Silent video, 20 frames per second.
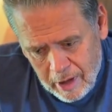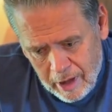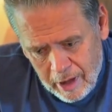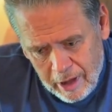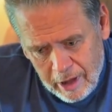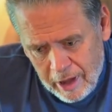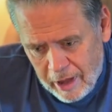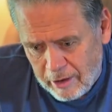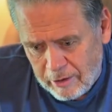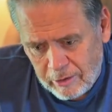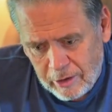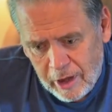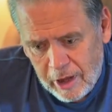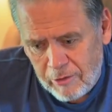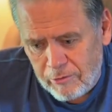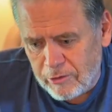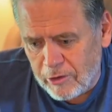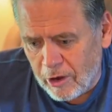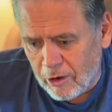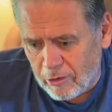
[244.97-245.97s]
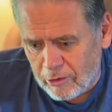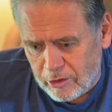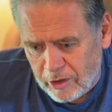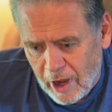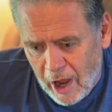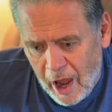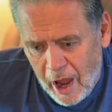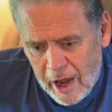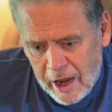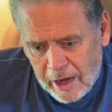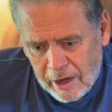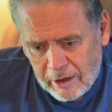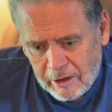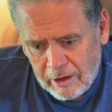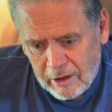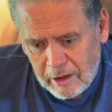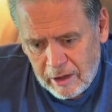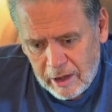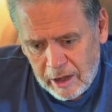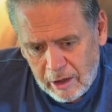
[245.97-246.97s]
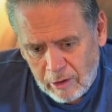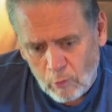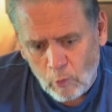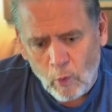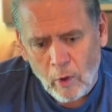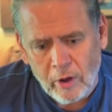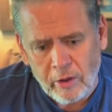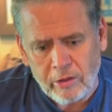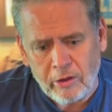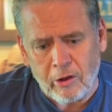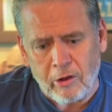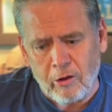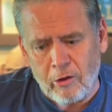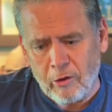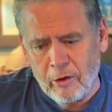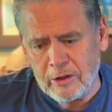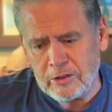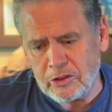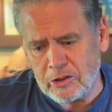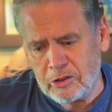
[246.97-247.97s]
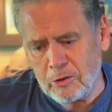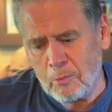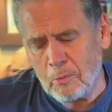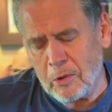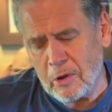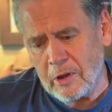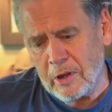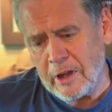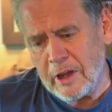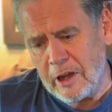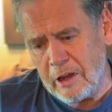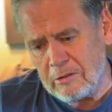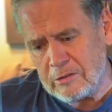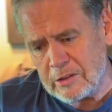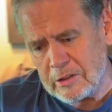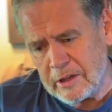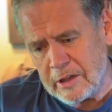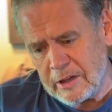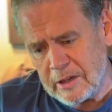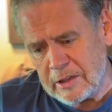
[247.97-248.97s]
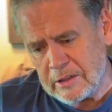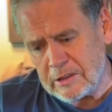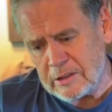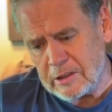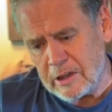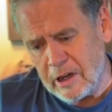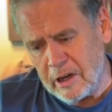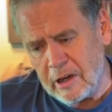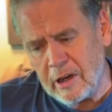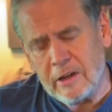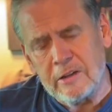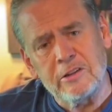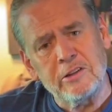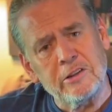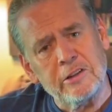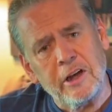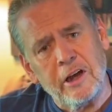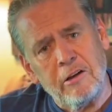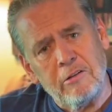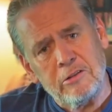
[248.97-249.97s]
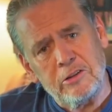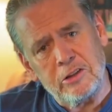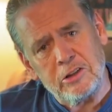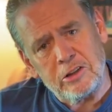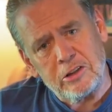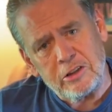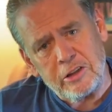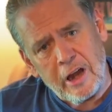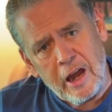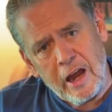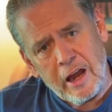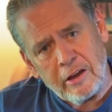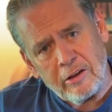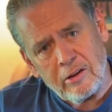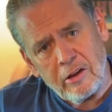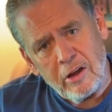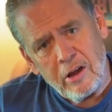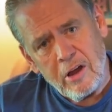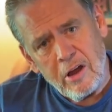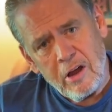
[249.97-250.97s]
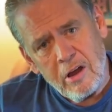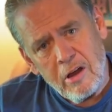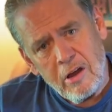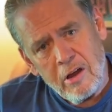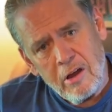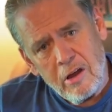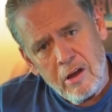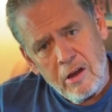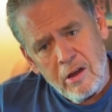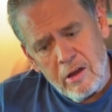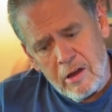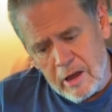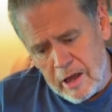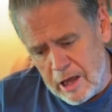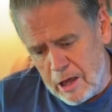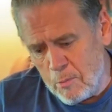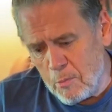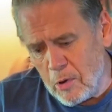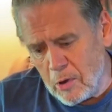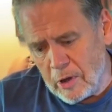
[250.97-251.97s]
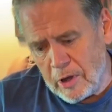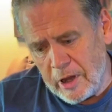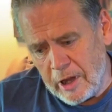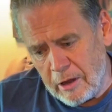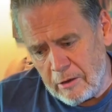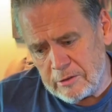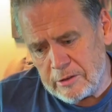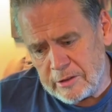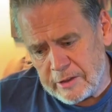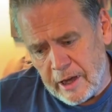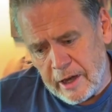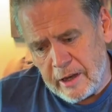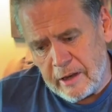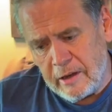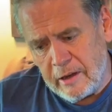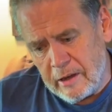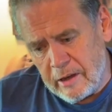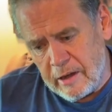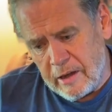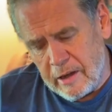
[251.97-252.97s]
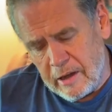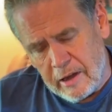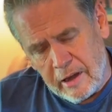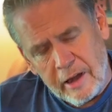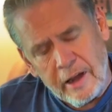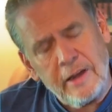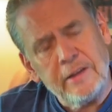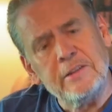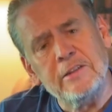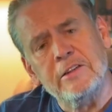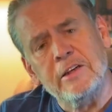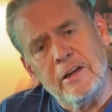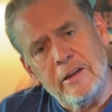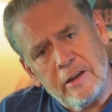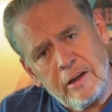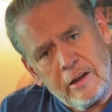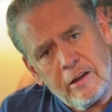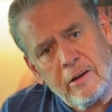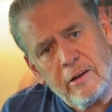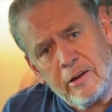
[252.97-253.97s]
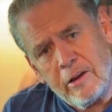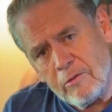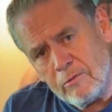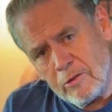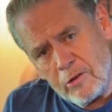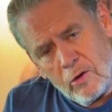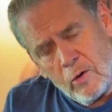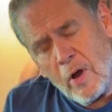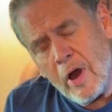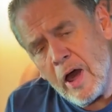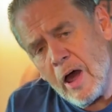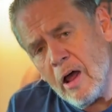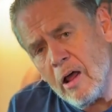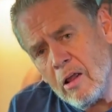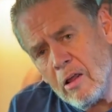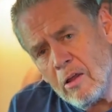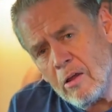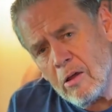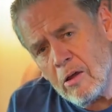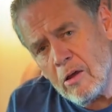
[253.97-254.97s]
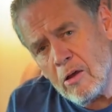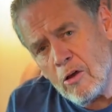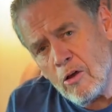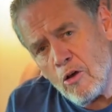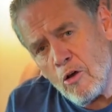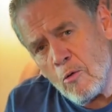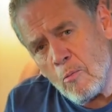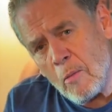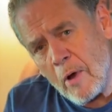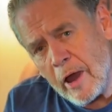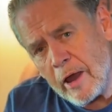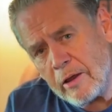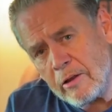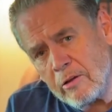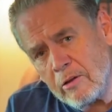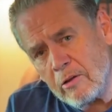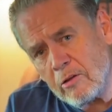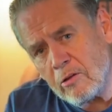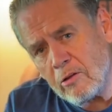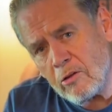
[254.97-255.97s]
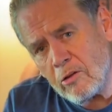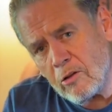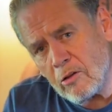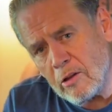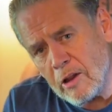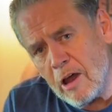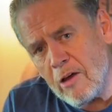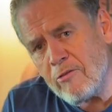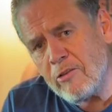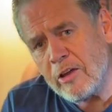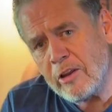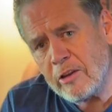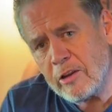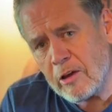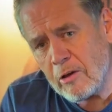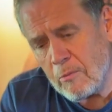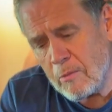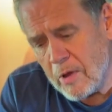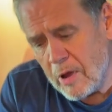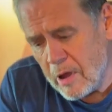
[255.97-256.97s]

And if they're dying in what the Christian believes is an unsaved state, he believes that he's sending them to hell by loving them.